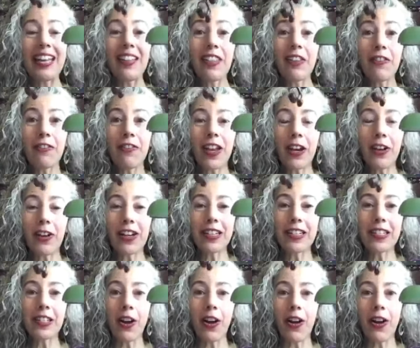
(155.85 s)
The
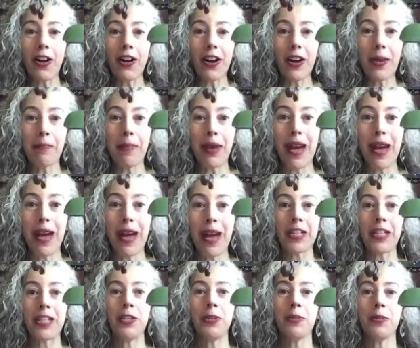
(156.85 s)
fairies are about
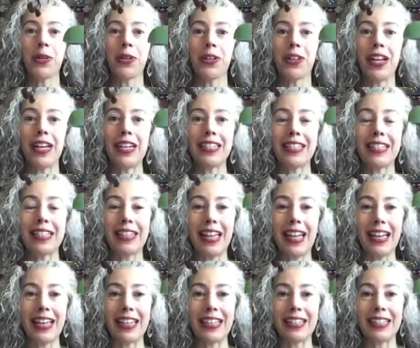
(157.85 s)
humor and
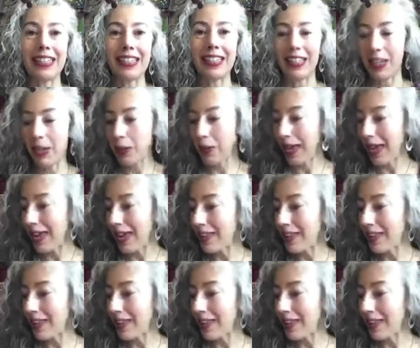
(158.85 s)
delight, okay?